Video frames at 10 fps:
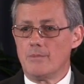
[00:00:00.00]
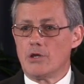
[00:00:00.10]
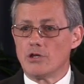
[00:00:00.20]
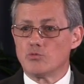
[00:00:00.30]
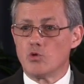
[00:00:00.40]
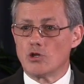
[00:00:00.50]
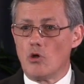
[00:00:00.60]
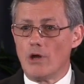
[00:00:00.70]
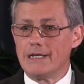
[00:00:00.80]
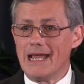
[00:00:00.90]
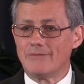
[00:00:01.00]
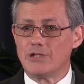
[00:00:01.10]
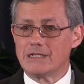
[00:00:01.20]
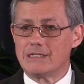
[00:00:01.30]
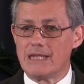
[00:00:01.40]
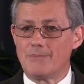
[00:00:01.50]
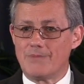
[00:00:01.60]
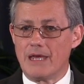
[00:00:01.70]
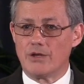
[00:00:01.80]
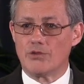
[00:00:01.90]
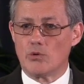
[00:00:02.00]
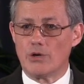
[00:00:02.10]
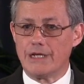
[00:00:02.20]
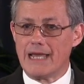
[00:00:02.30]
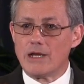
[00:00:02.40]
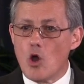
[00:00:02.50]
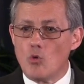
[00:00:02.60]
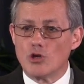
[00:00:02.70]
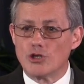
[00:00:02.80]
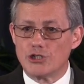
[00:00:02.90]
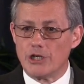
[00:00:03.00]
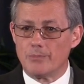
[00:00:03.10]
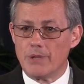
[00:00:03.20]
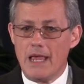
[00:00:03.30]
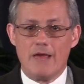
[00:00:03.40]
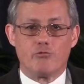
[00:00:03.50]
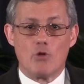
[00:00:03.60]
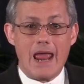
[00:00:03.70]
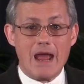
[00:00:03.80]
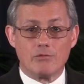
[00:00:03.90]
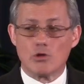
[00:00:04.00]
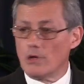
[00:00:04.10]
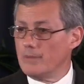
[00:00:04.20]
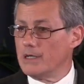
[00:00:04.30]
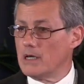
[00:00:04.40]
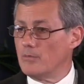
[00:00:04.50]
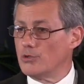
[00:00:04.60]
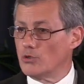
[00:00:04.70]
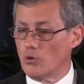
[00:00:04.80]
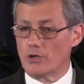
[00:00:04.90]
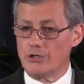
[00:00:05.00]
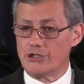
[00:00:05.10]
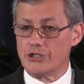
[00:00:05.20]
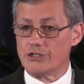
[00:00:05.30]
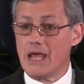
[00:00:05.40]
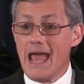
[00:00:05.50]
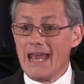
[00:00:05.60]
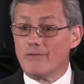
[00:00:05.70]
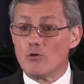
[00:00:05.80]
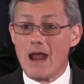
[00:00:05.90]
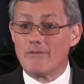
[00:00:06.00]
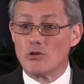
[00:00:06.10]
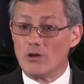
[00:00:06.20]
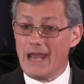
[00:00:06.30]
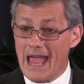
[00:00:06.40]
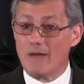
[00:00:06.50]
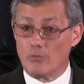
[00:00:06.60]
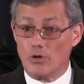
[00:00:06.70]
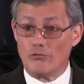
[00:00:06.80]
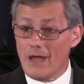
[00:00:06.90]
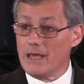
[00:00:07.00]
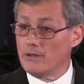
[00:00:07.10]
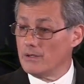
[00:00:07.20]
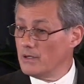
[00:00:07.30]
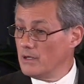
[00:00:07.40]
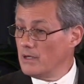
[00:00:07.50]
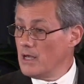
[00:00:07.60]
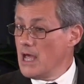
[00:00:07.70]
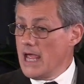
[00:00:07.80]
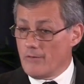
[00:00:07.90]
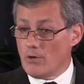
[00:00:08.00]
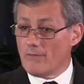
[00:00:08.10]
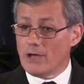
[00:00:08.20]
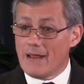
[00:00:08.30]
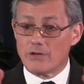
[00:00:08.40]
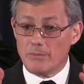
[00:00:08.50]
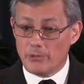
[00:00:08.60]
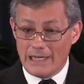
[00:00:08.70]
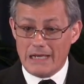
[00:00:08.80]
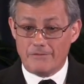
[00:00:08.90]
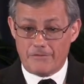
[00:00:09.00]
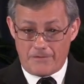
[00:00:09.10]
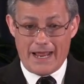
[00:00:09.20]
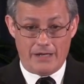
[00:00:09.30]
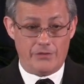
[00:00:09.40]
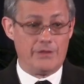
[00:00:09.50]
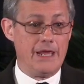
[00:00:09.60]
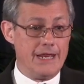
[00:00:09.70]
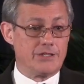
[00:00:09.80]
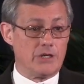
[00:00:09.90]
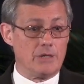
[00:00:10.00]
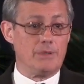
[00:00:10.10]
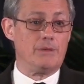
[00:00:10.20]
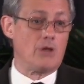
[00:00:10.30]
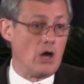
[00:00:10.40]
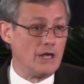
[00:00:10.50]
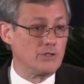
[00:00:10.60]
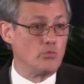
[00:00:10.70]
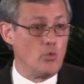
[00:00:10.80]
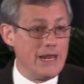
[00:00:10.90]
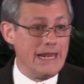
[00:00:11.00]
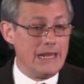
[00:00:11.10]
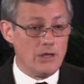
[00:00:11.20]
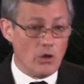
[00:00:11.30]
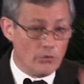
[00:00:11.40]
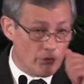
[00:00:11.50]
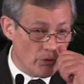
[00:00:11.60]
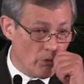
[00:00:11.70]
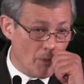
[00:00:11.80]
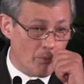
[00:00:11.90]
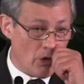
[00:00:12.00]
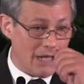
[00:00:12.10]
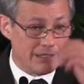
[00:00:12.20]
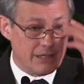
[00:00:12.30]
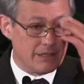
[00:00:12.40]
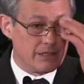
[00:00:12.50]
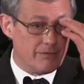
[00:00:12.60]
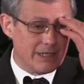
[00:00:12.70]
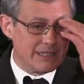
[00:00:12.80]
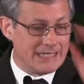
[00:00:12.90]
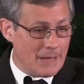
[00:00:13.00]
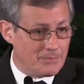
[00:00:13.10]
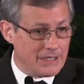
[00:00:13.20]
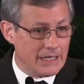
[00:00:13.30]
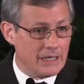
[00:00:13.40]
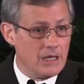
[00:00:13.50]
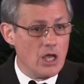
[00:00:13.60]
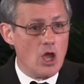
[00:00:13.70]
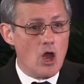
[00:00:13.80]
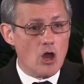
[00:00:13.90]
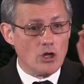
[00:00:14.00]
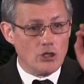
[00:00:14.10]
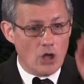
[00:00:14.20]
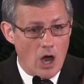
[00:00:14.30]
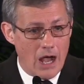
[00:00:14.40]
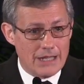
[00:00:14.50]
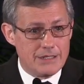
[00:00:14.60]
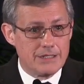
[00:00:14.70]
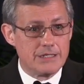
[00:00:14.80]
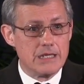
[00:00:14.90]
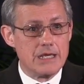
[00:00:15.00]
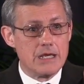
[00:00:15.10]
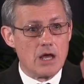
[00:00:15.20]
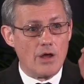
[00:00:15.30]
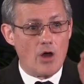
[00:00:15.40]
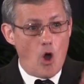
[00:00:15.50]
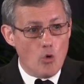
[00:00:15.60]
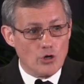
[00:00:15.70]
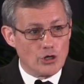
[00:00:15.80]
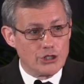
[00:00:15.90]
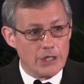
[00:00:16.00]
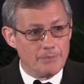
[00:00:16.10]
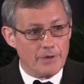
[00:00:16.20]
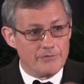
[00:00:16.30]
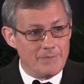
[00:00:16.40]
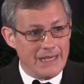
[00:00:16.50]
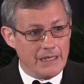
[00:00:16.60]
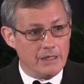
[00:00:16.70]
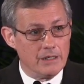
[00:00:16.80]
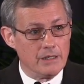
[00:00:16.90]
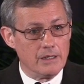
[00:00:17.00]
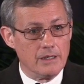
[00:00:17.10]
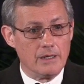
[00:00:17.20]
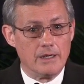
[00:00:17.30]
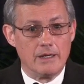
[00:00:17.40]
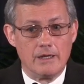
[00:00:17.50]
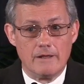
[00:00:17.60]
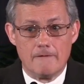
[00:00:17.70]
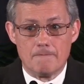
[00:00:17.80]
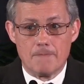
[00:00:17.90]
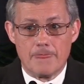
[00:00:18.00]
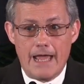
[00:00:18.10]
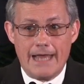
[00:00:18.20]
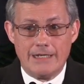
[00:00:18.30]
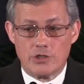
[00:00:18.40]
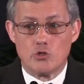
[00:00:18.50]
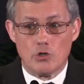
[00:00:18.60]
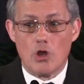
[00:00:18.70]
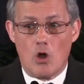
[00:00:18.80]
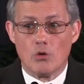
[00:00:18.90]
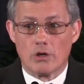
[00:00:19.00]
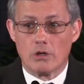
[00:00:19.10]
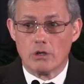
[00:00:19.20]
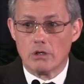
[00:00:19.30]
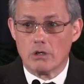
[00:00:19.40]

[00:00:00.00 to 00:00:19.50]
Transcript: Because we're going to have to accept that authority, that ownership, if we're ever going to become mature Christians and if we're ever to have real faith. If we're ever going to have complete faith, it's going to be because we go through a process of accepting God's ownership of me. And he's a good owner.